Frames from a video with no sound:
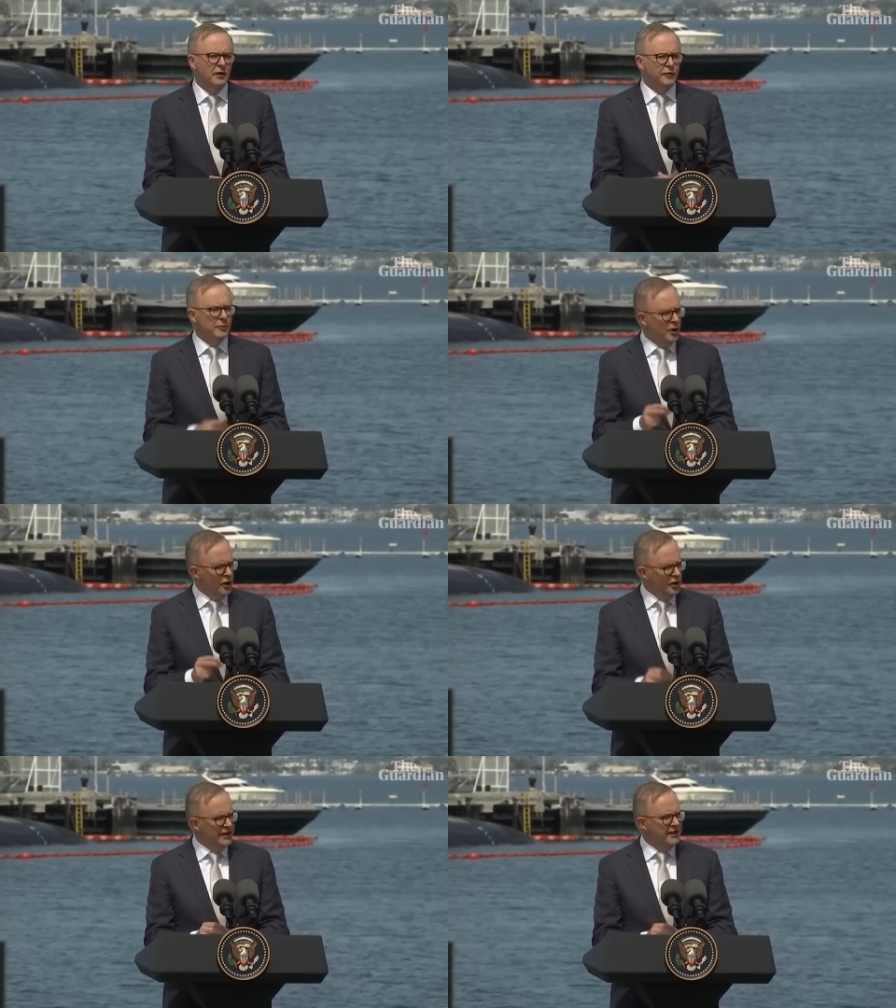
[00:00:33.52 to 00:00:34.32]
From
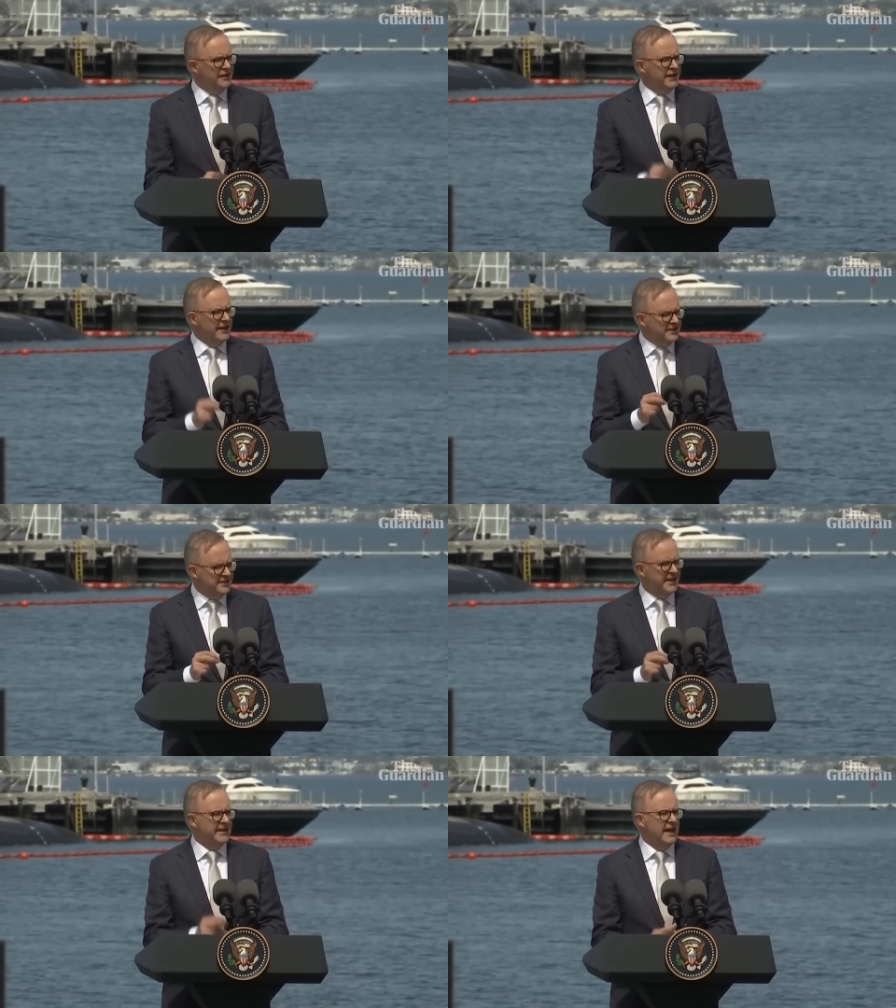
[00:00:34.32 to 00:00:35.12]
early in the next
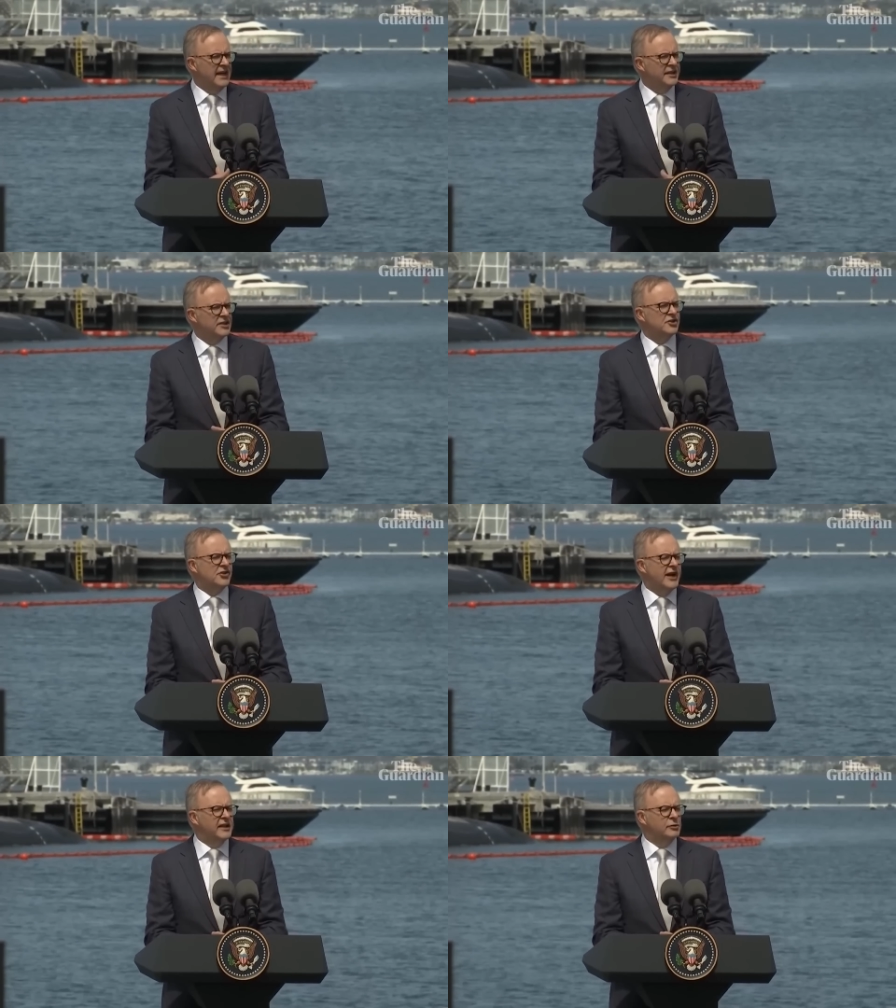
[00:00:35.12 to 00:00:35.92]
decade,
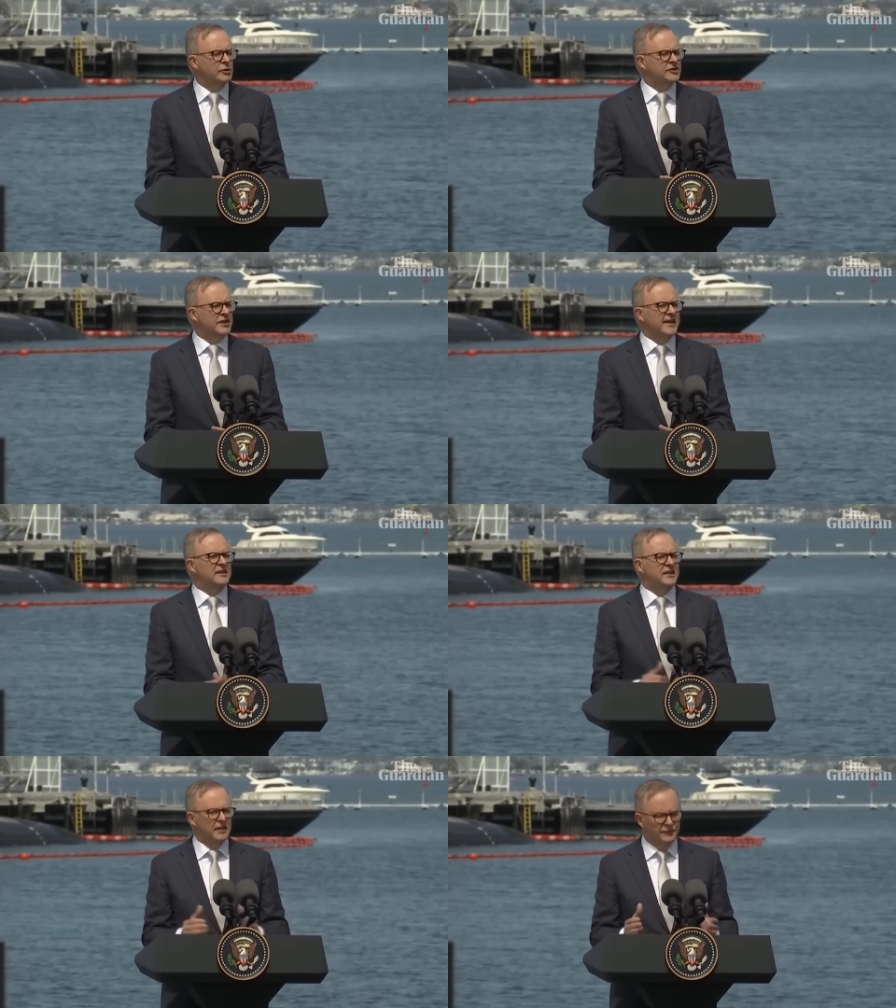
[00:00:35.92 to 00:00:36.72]
Australia will take
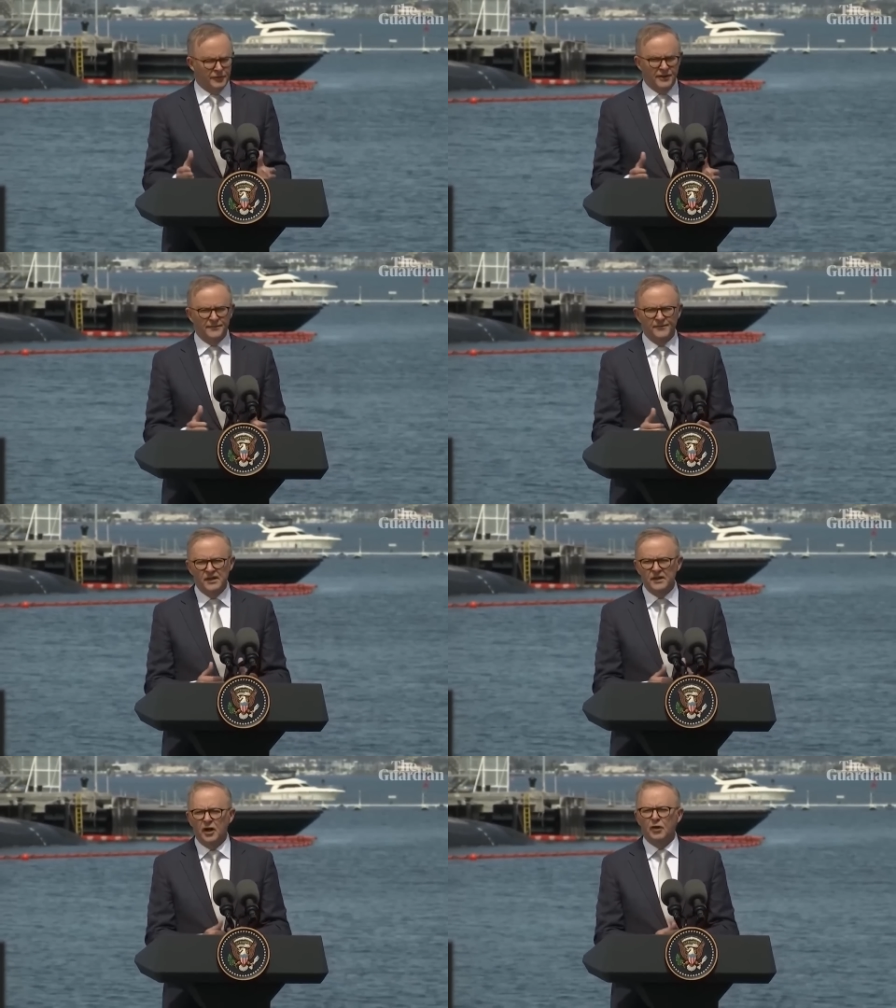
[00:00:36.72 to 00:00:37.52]
delivery
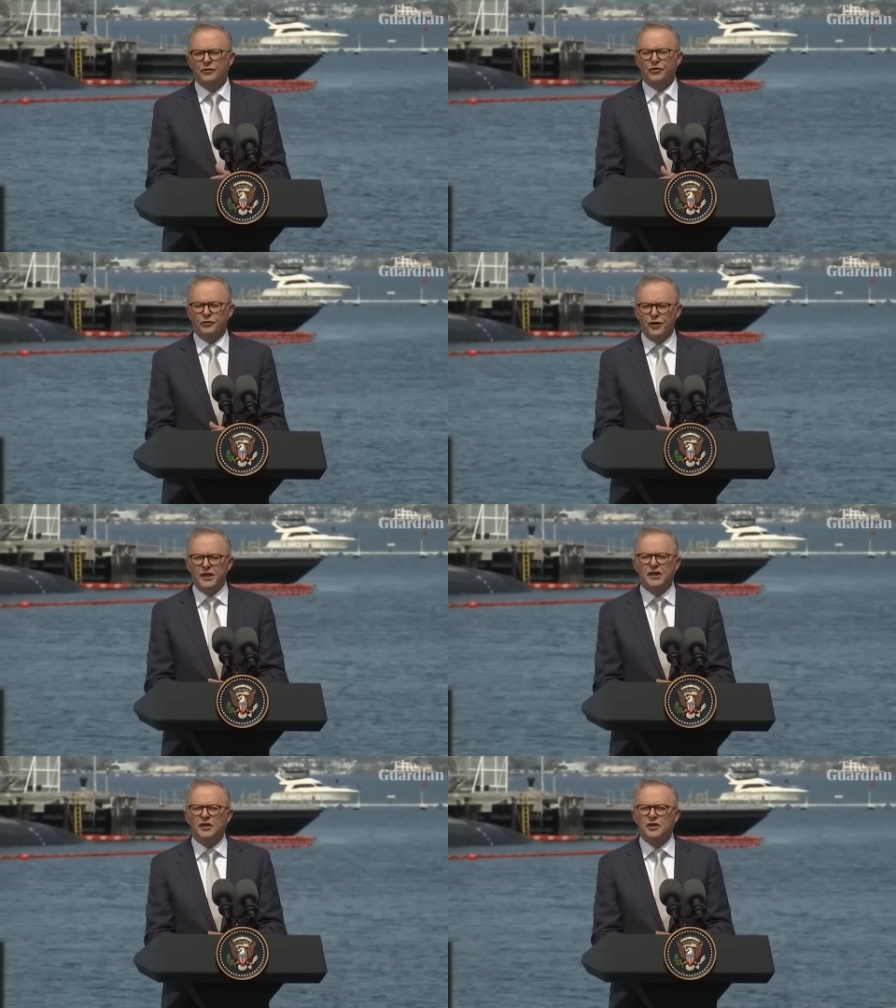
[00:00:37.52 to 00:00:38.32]
of
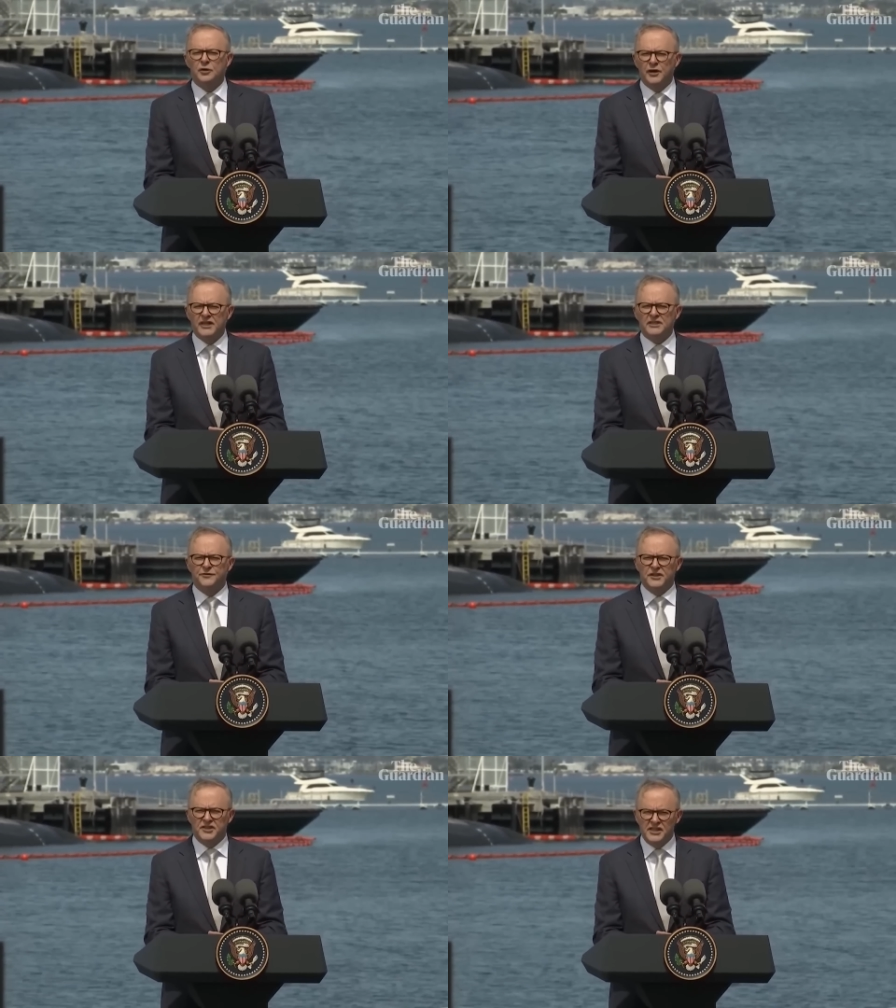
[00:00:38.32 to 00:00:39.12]
3 US
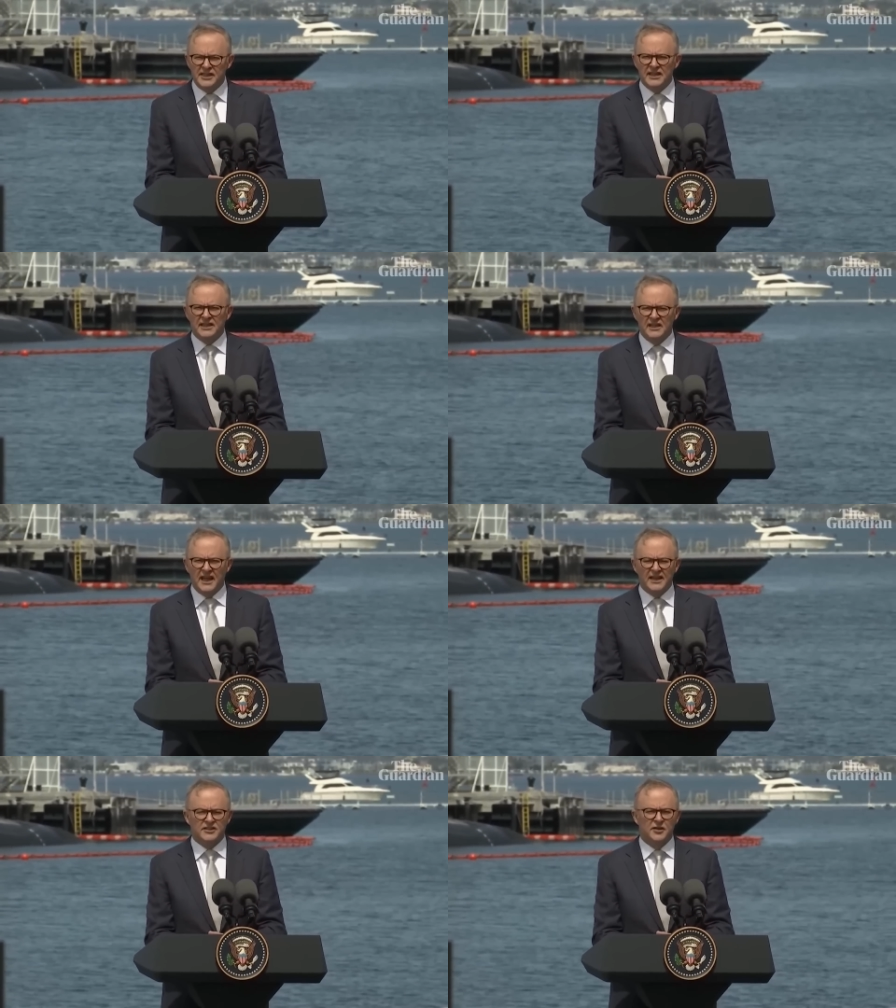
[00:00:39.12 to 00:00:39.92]

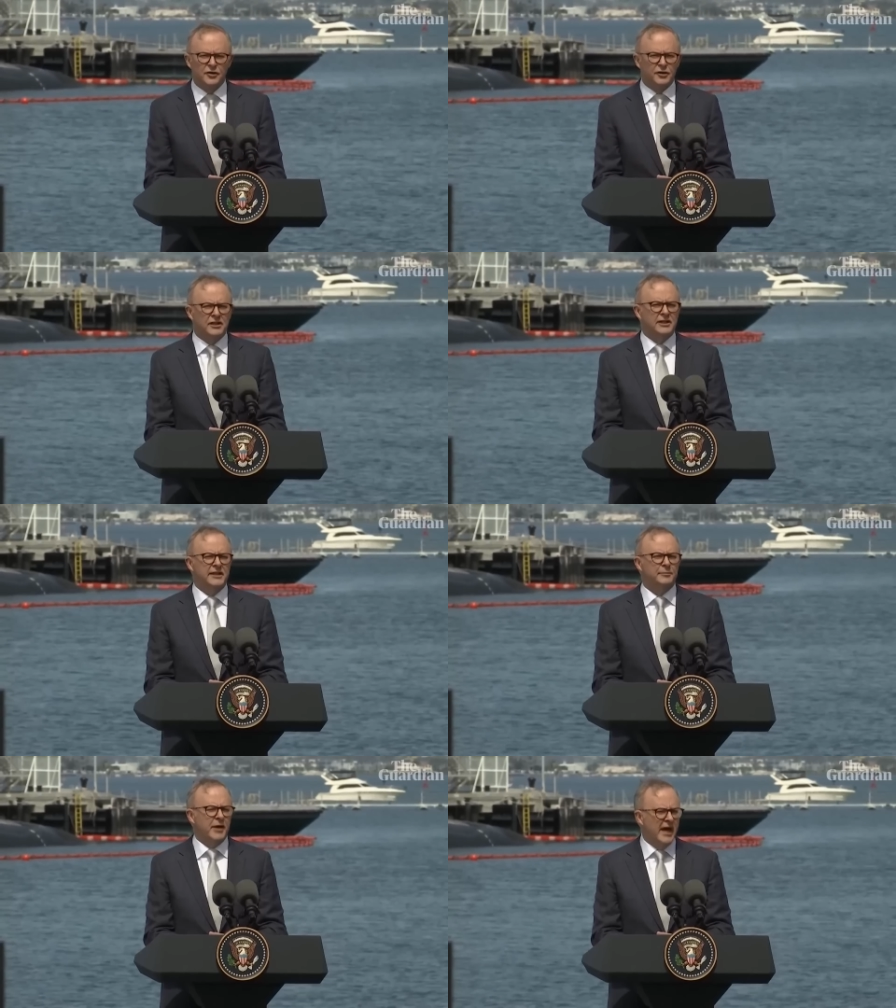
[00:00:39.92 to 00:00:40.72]
Virginia-class
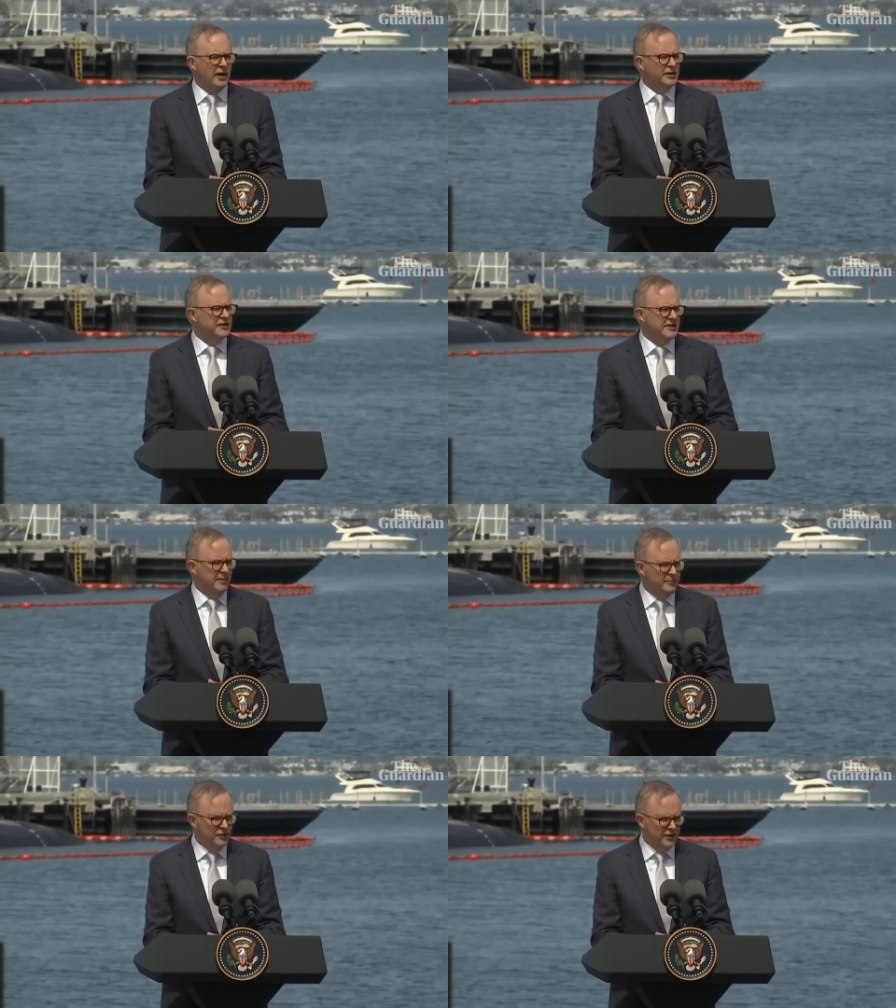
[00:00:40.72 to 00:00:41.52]
nuclear-powered
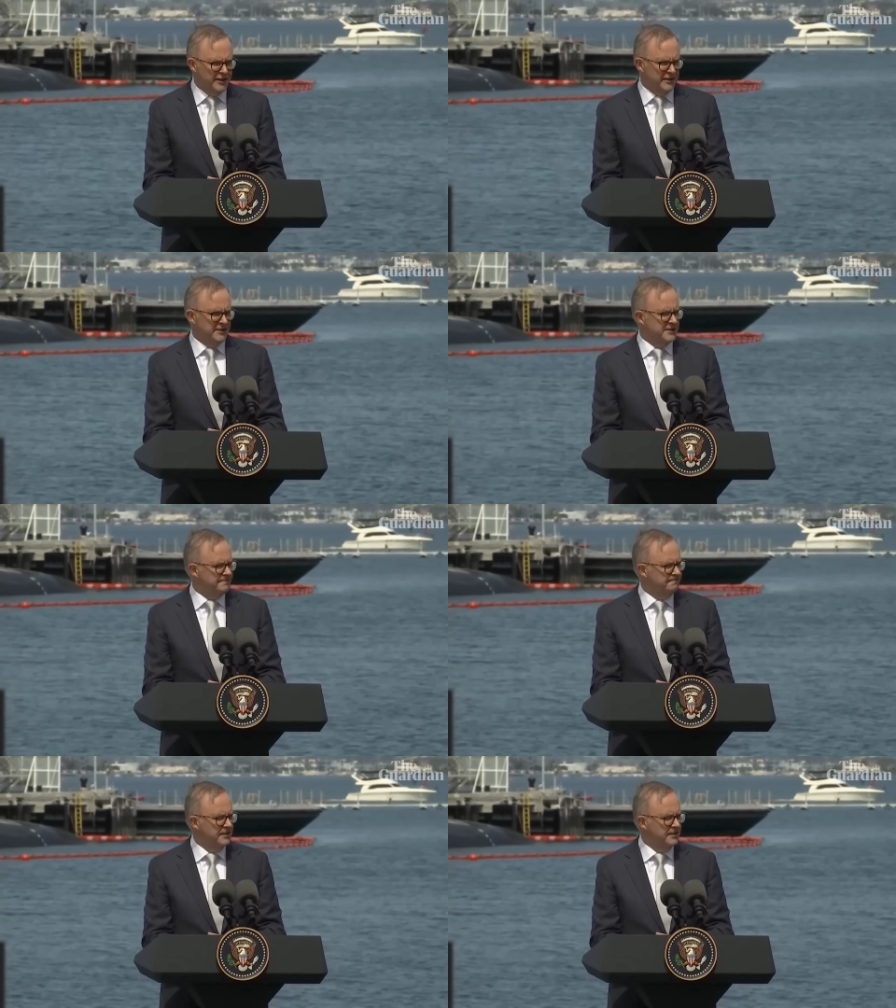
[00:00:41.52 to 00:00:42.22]
submarines.